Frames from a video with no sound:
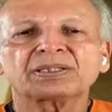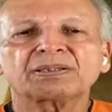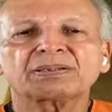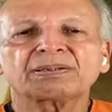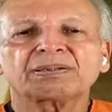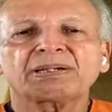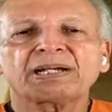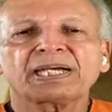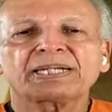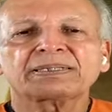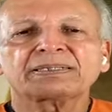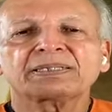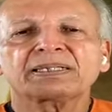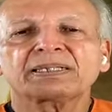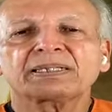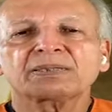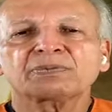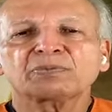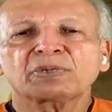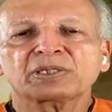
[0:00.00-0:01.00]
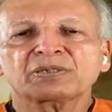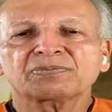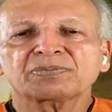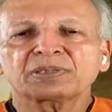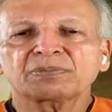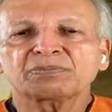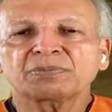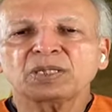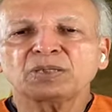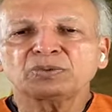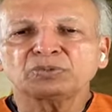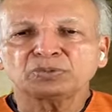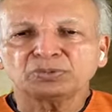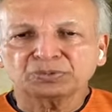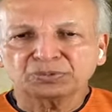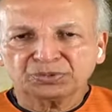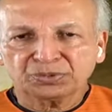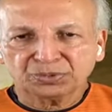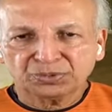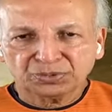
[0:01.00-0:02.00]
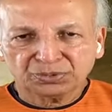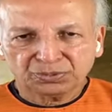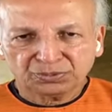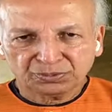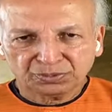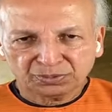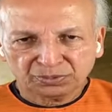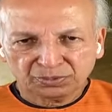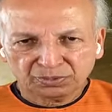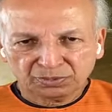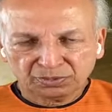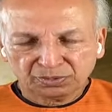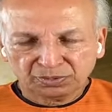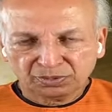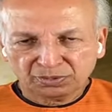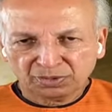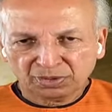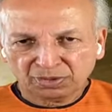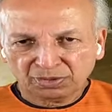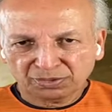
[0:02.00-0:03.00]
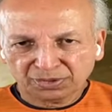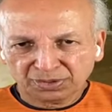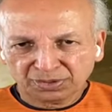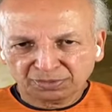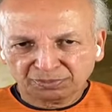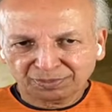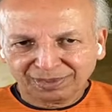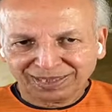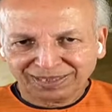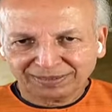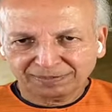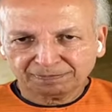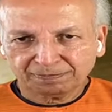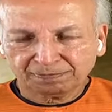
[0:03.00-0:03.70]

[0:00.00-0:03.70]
crack in one of the bones causes pain.